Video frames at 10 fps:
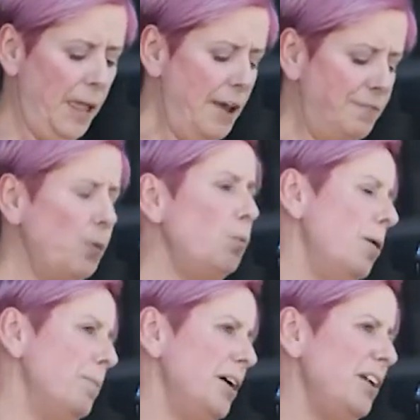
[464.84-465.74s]
If a
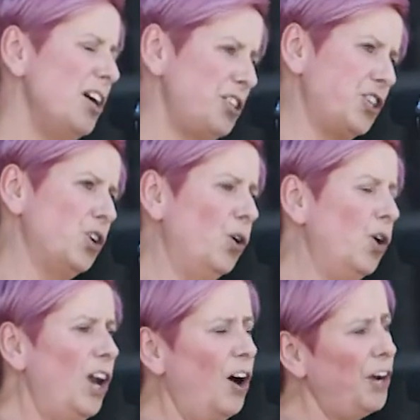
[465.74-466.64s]
woman has
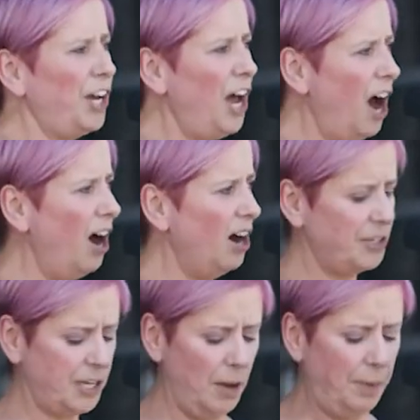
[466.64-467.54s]
thought long and
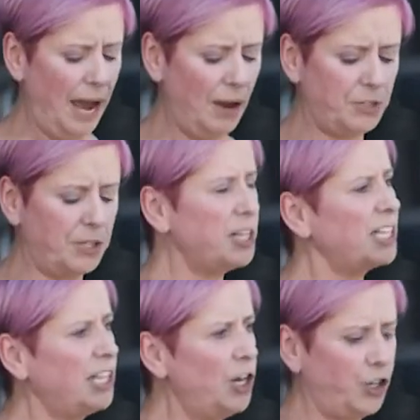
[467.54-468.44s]
hard about the
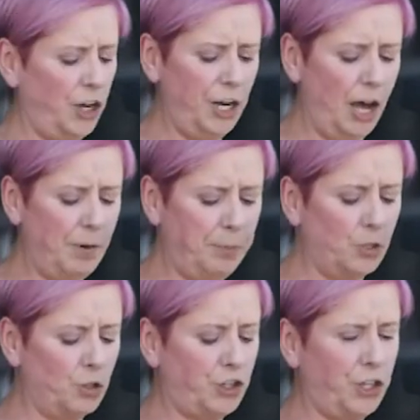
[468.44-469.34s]
decision of
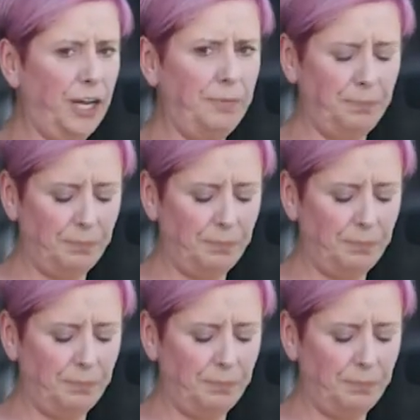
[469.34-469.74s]
abortion,